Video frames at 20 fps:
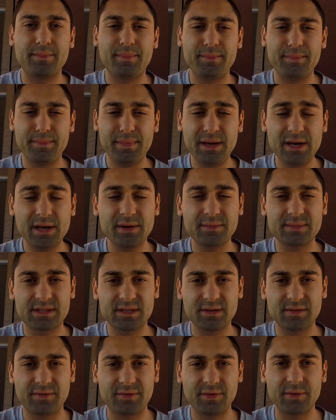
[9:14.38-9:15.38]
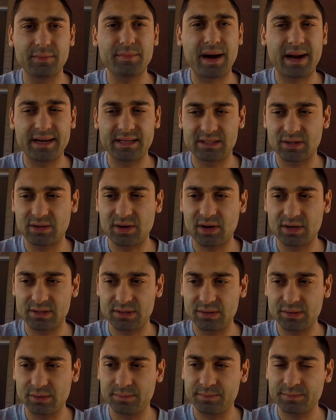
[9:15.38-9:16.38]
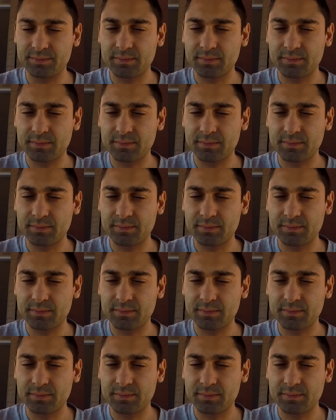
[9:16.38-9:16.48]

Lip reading: medium to full body cigars do.